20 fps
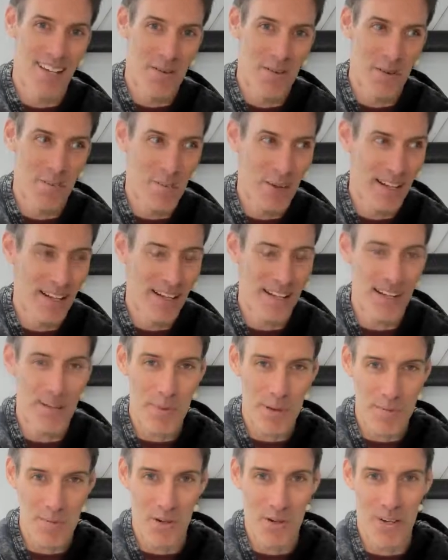be a little
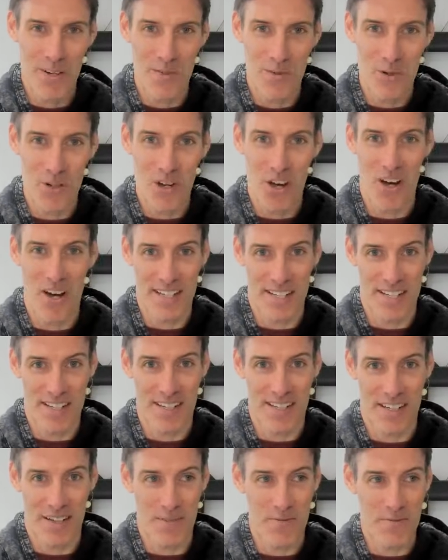bit more kind to
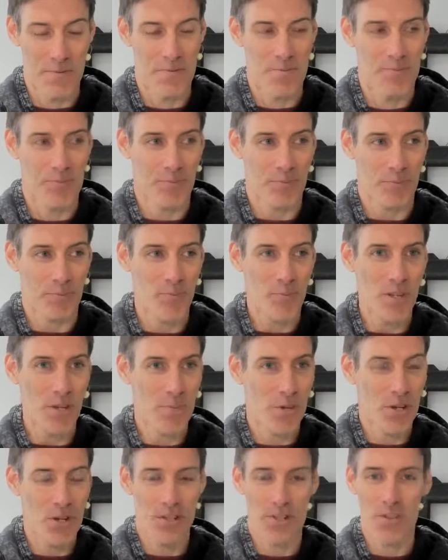yourself,
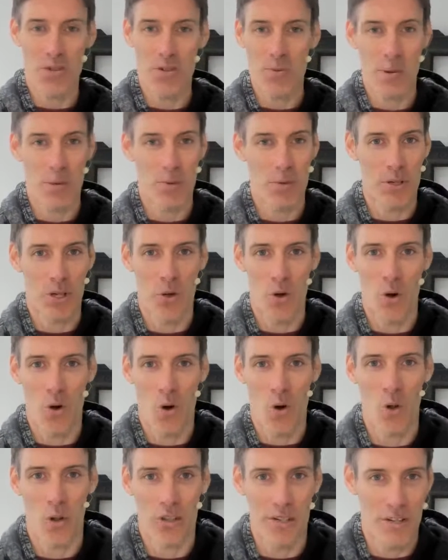because those people who go
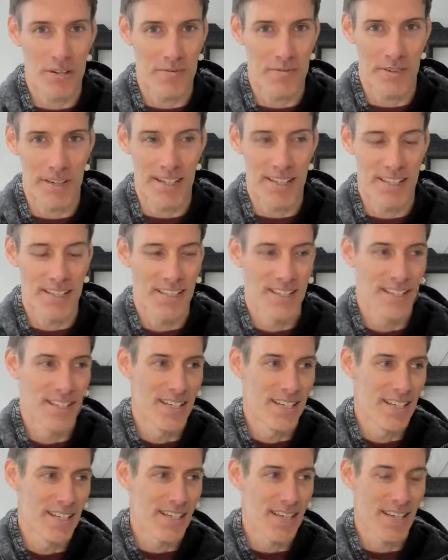all or nothing
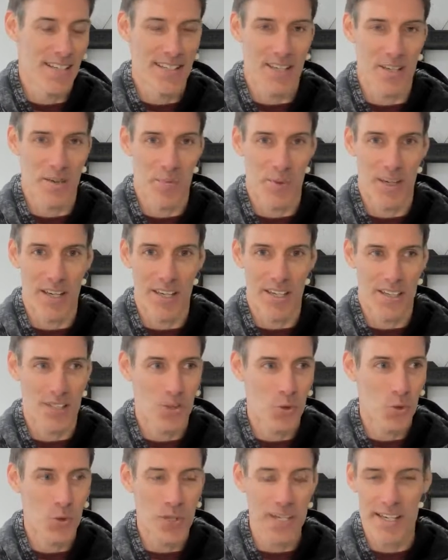tend to be
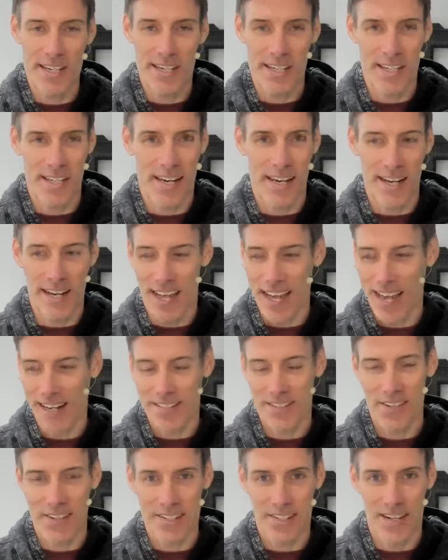squeaky clean,
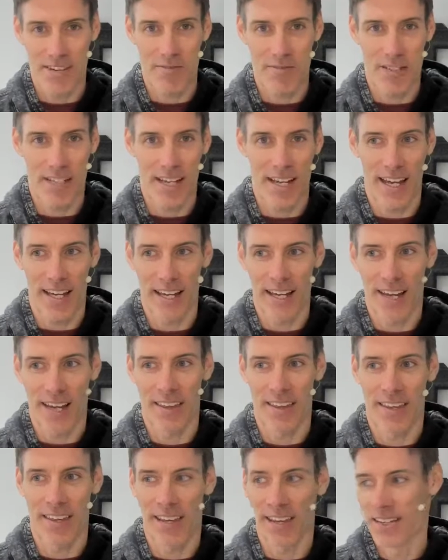exercising every day,
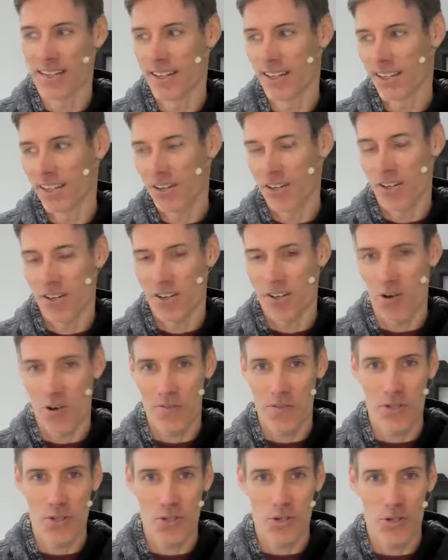and then all
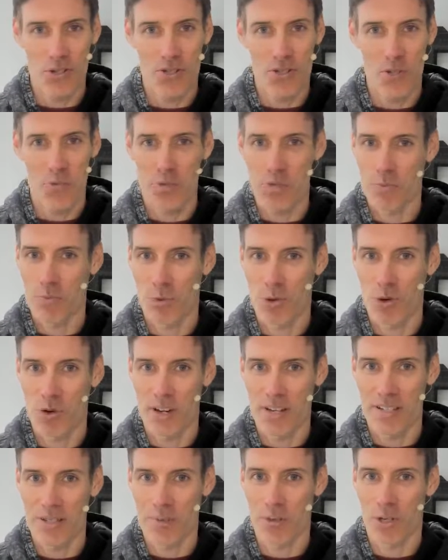of a sudden someone's brought
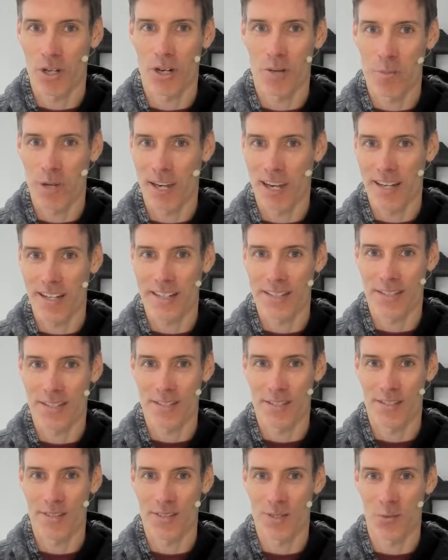in some
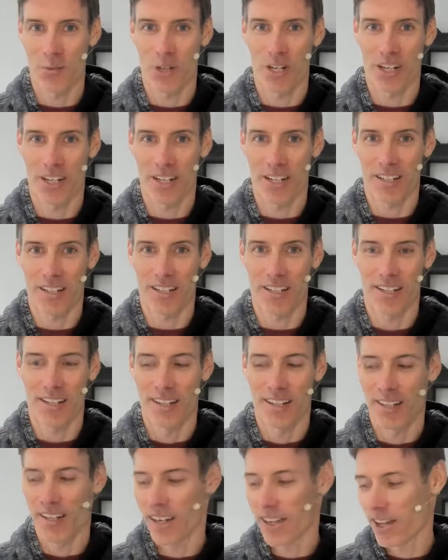cupcakes to work,
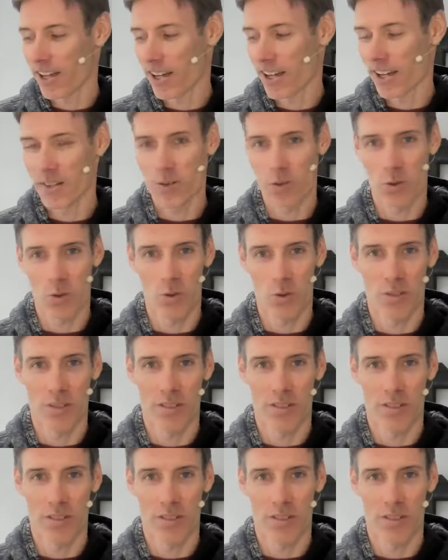and they're like, ooh,